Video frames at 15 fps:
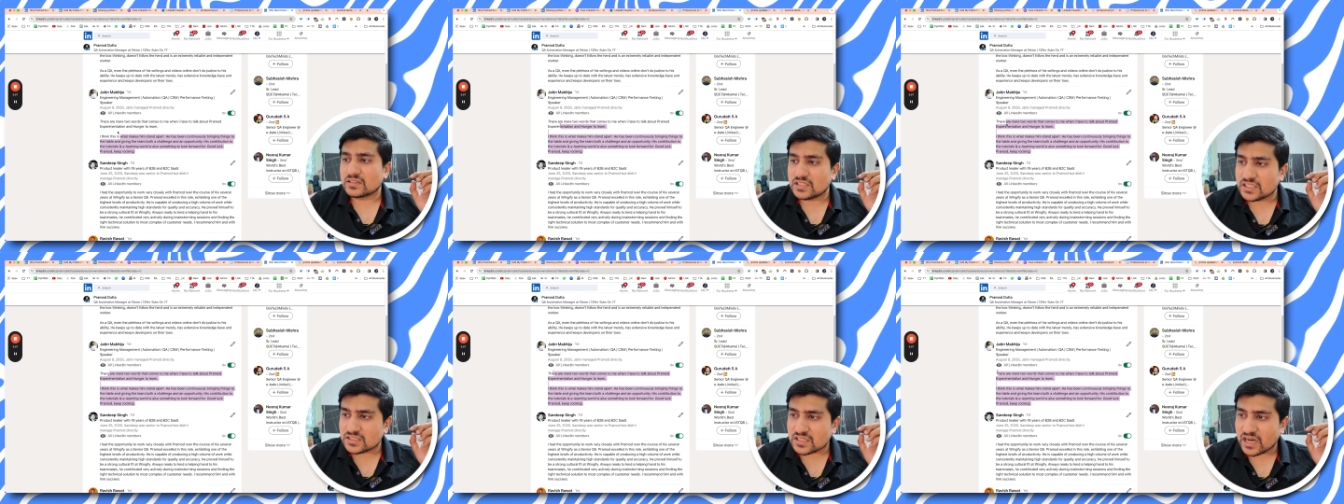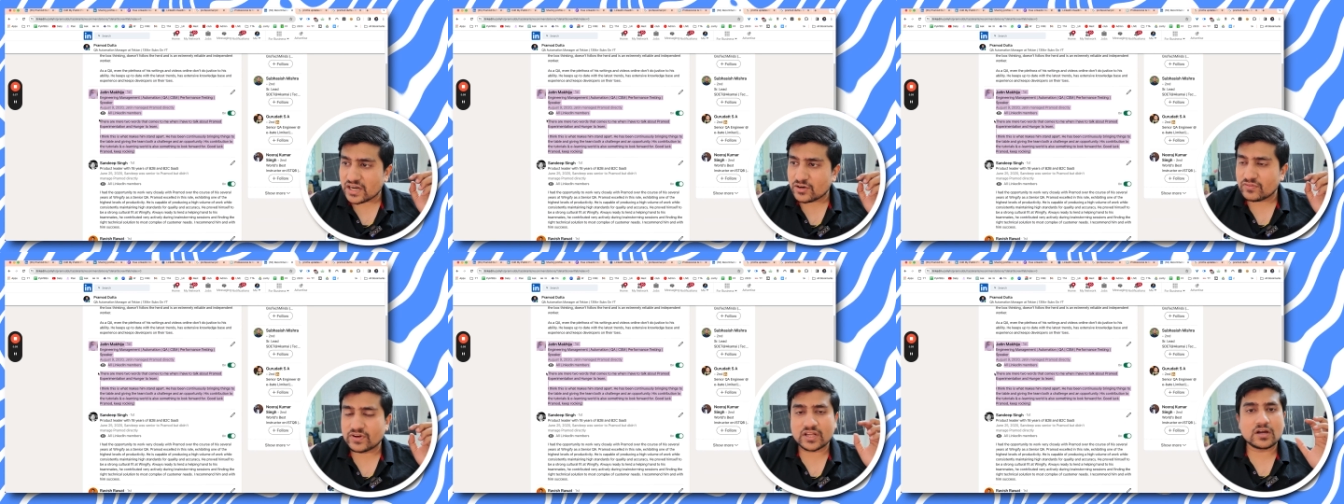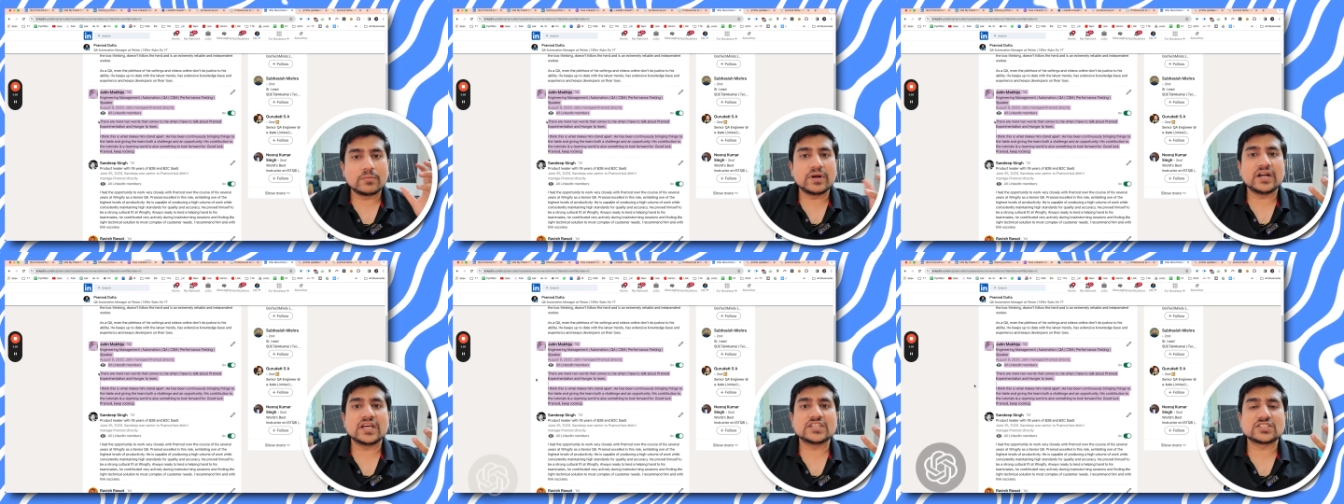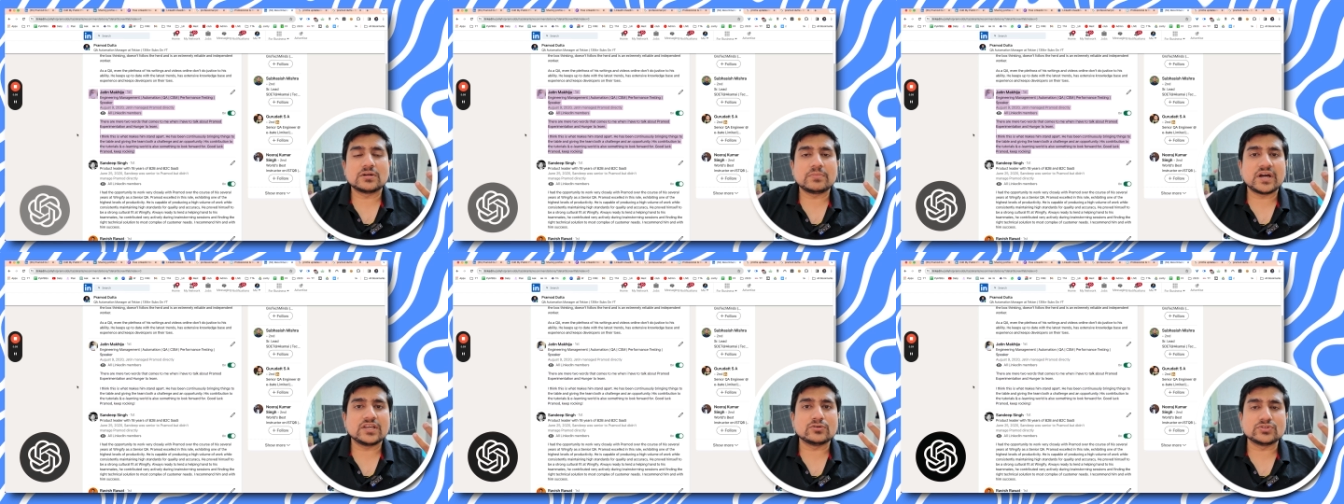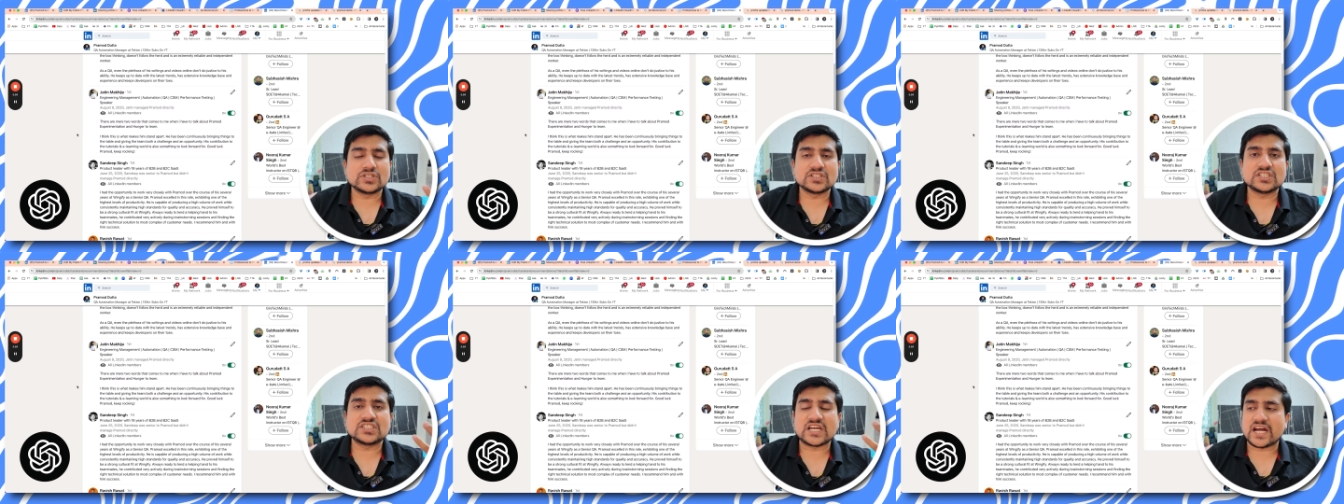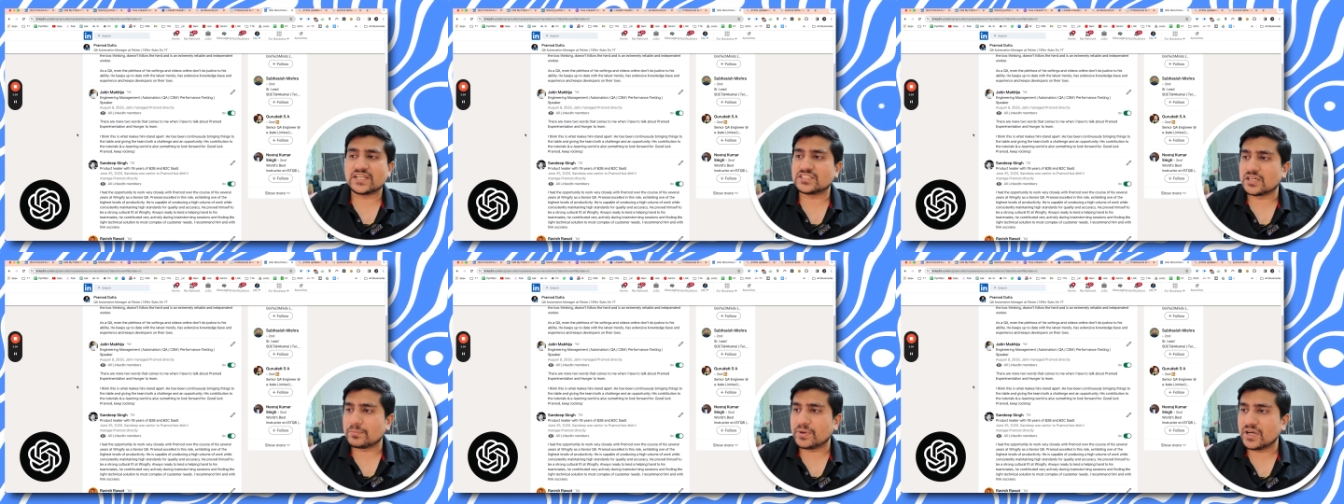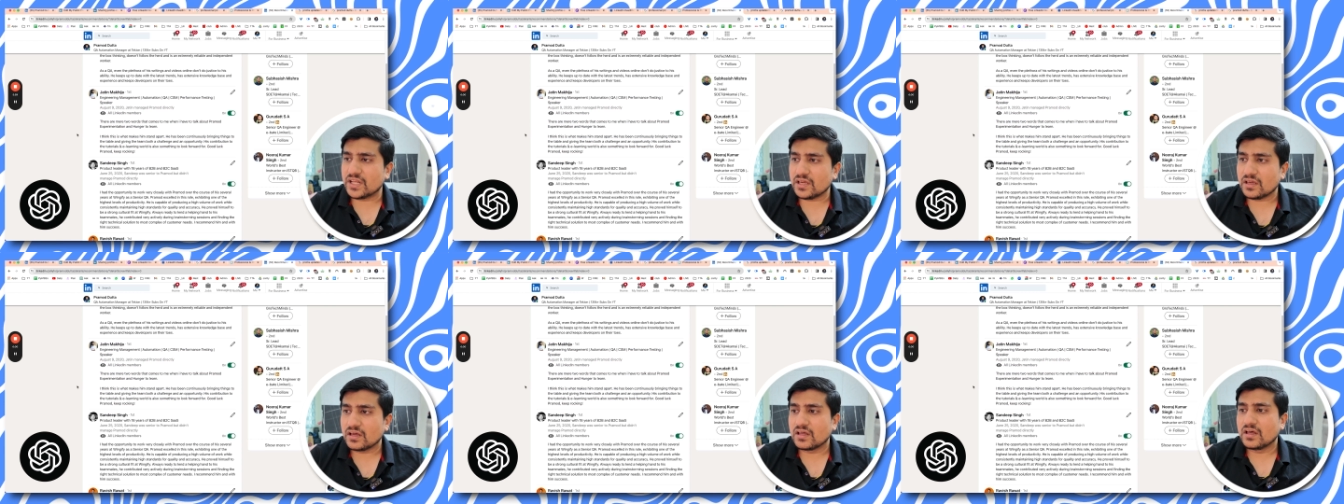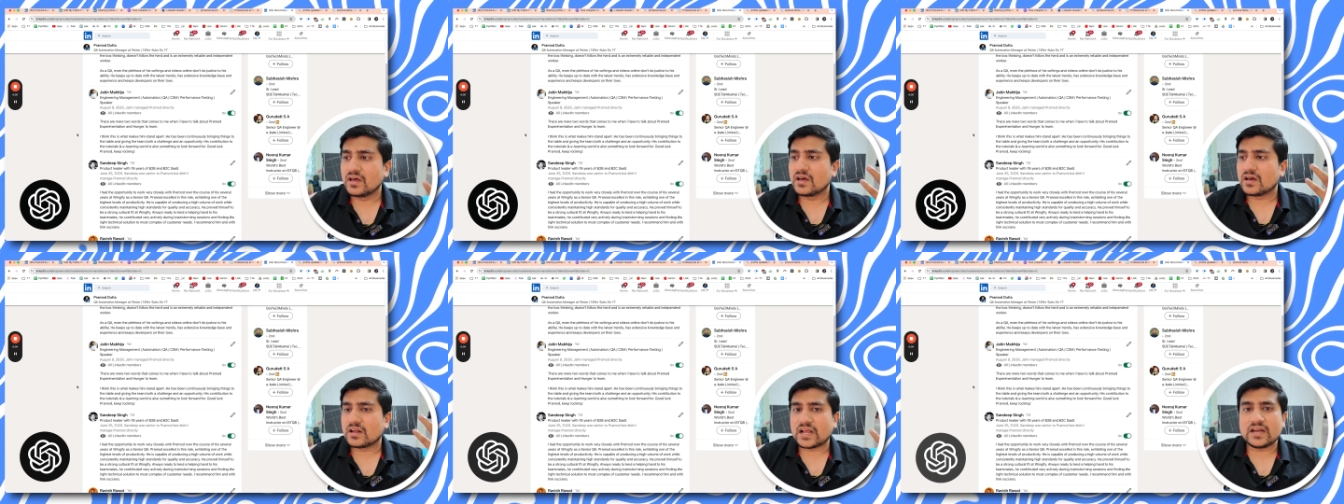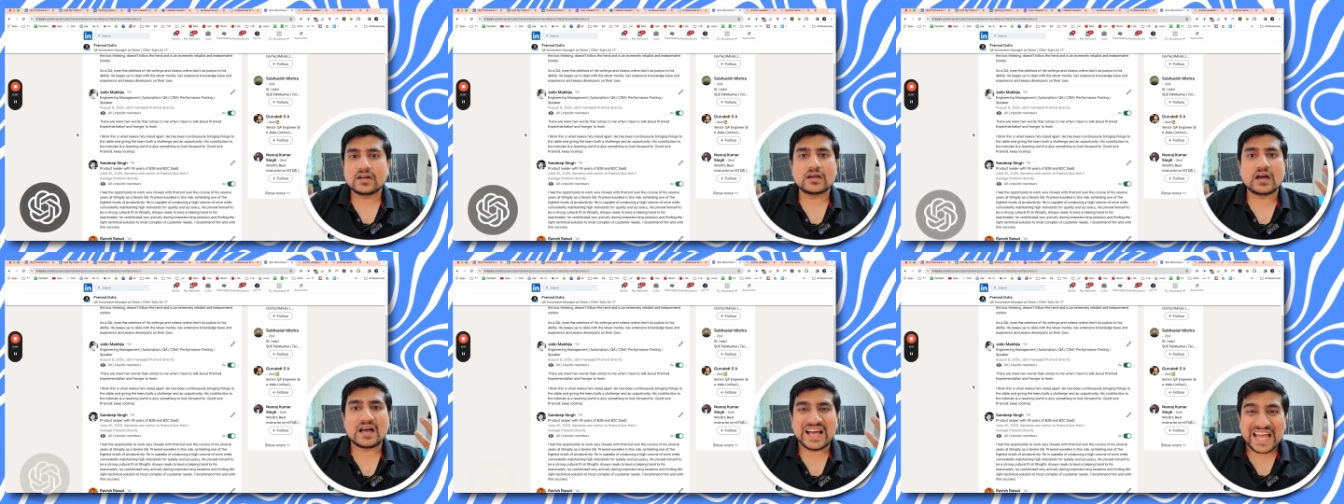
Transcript: this kind of recommendation by using the ChatGPT, right?